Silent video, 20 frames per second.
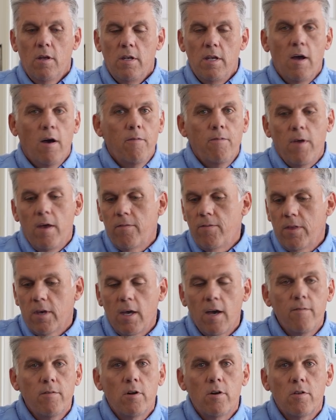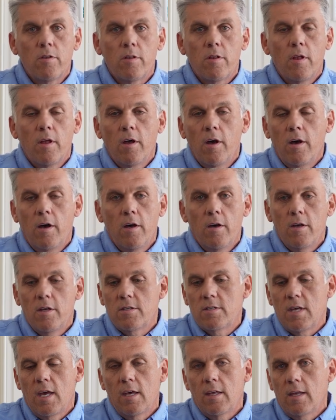Now, if the governor
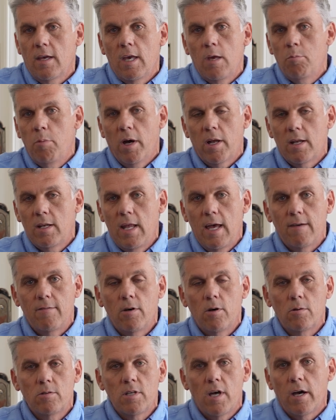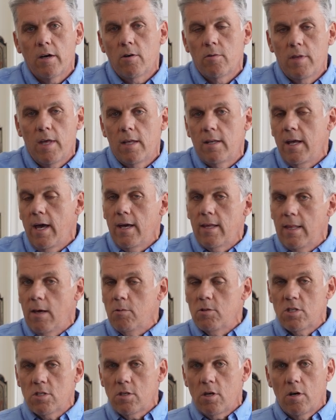is saying that he bought a Navajo taco that night and
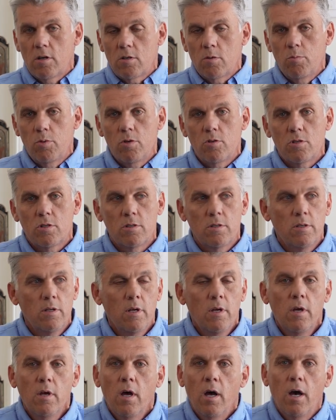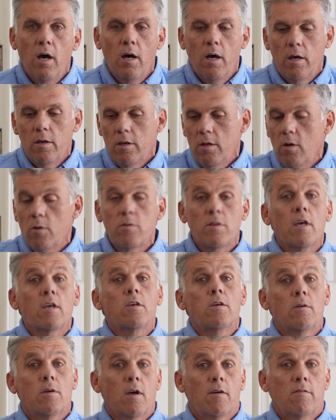that was his contribution, you know,
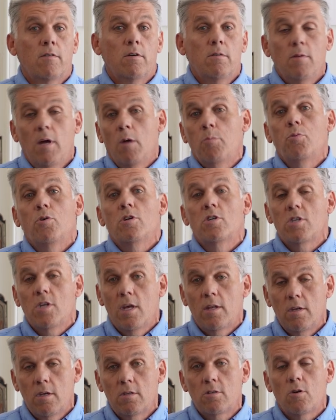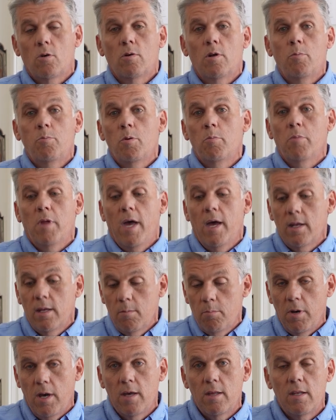thank you, governor. I appreciate you showing up in
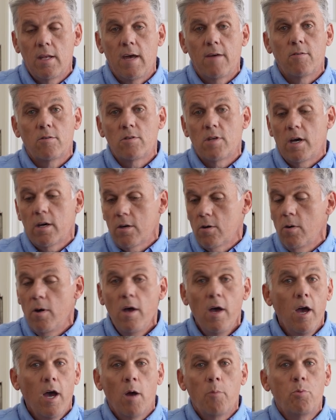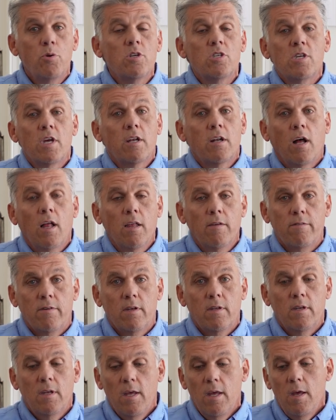Blanding, buying the Navajo taco. I appreciate all of
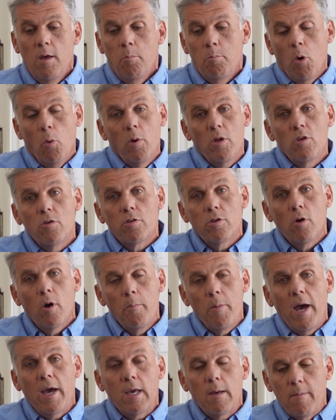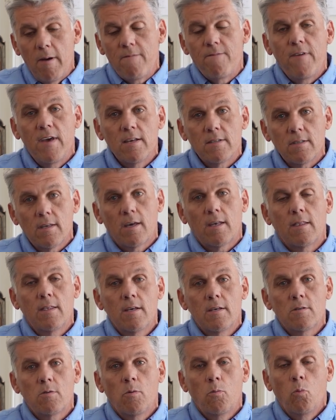it. But when you throw it back in my face like
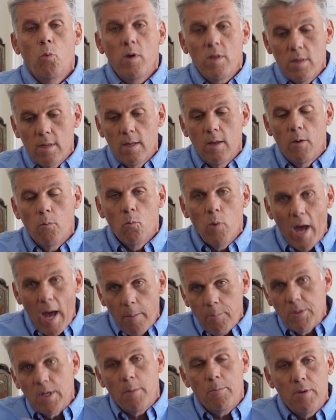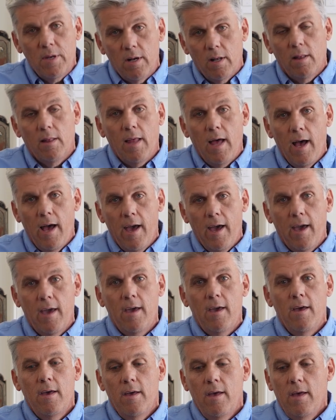this, wrapped up in a
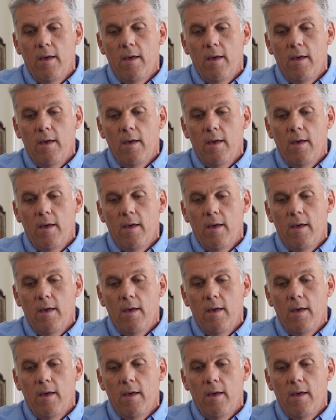lie,